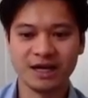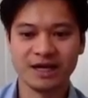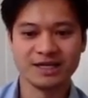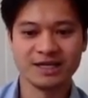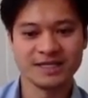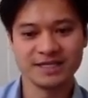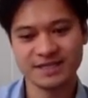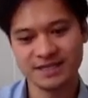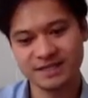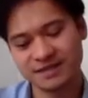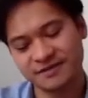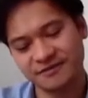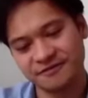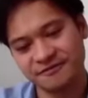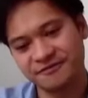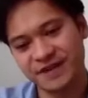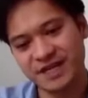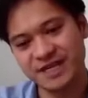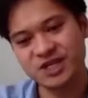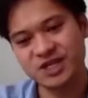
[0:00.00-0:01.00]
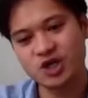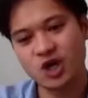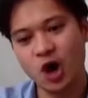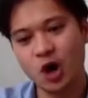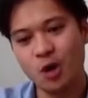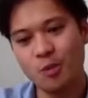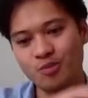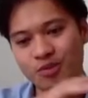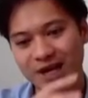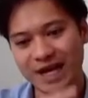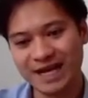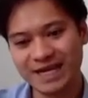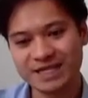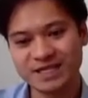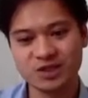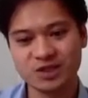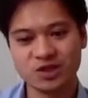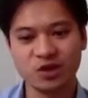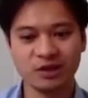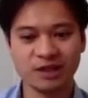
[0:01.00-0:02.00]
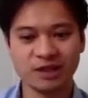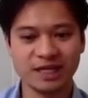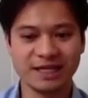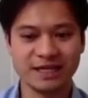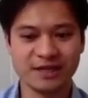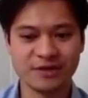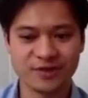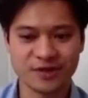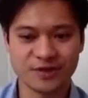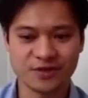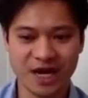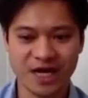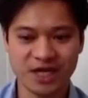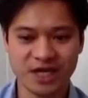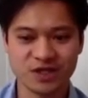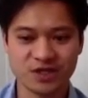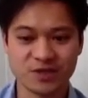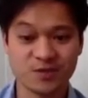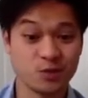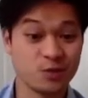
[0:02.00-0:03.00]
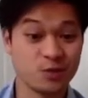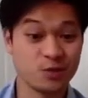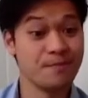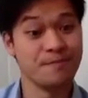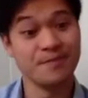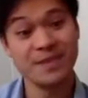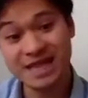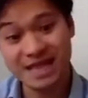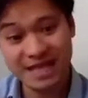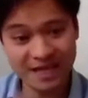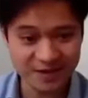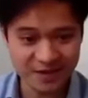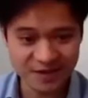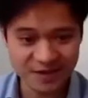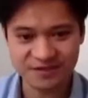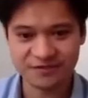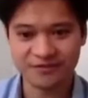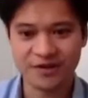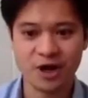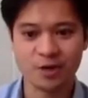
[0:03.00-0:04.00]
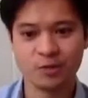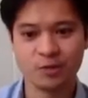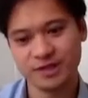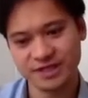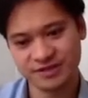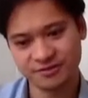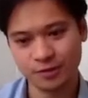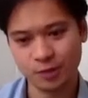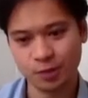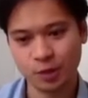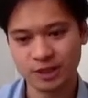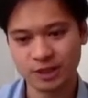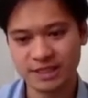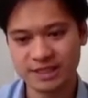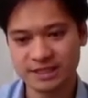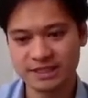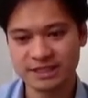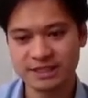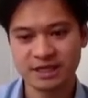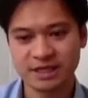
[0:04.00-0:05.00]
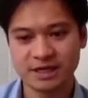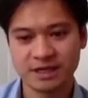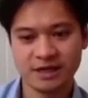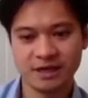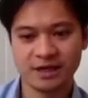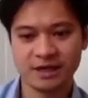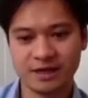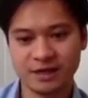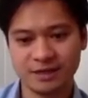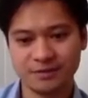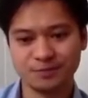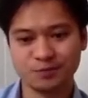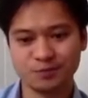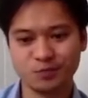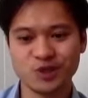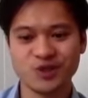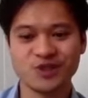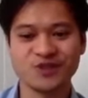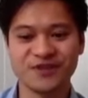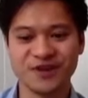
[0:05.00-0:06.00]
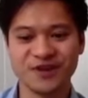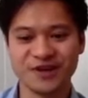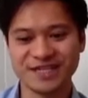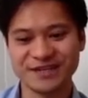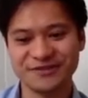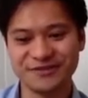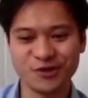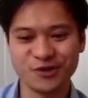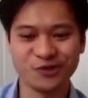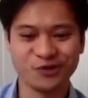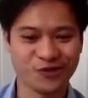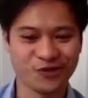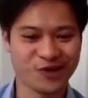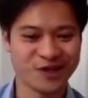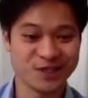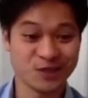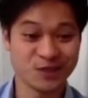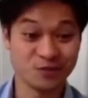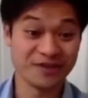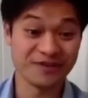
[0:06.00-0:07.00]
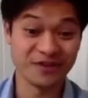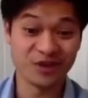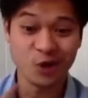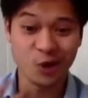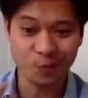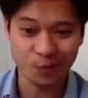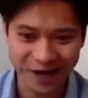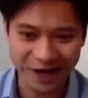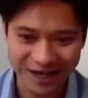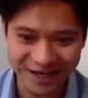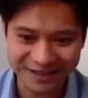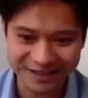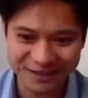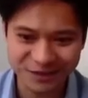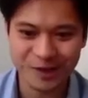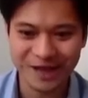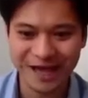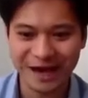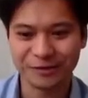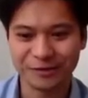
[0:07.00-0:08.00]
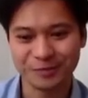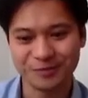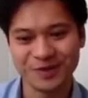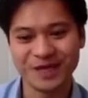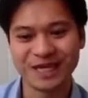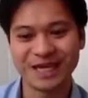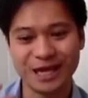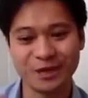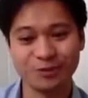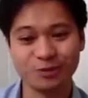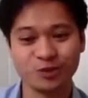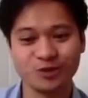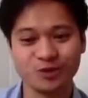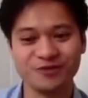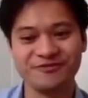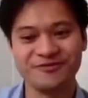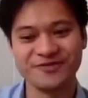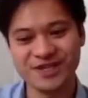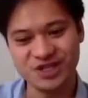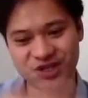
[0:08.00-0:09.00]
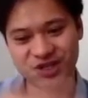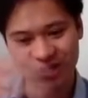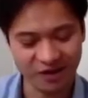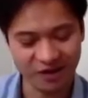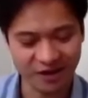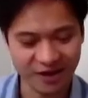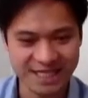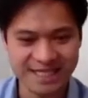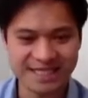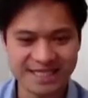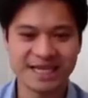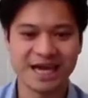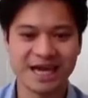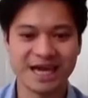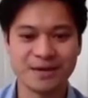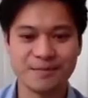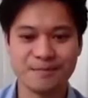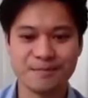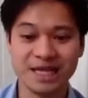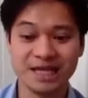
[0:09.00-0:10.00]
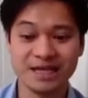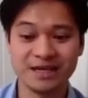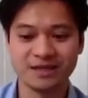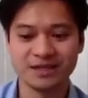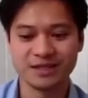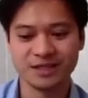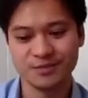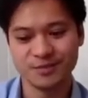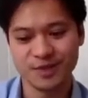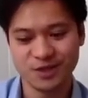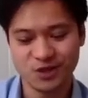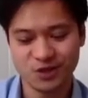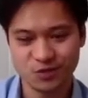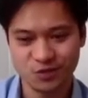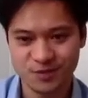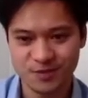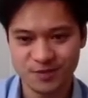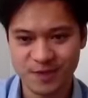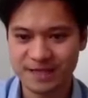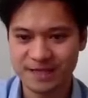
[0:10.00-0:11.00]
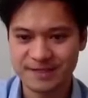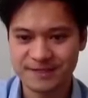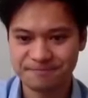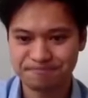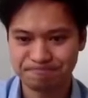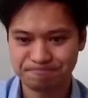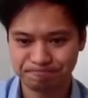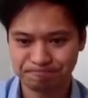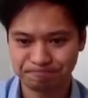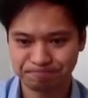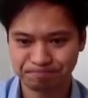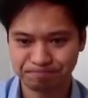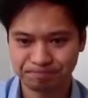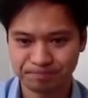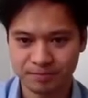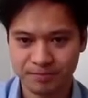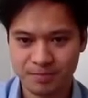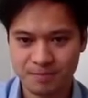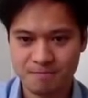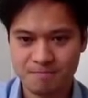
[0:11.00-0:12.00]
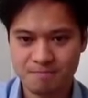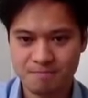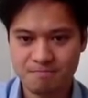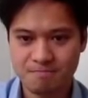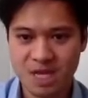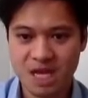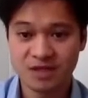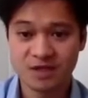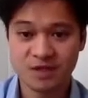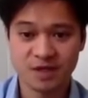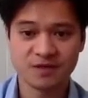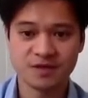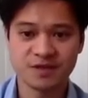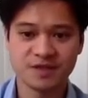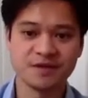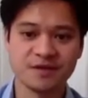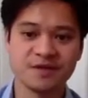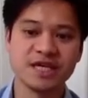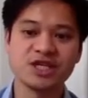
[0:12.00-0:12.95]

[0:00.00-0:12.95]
since it can fit complex nonlinear interactions between millions of variables if we wanted, which is very difficult for us to even comprehend without being able to visualize a million-dimensional space. So the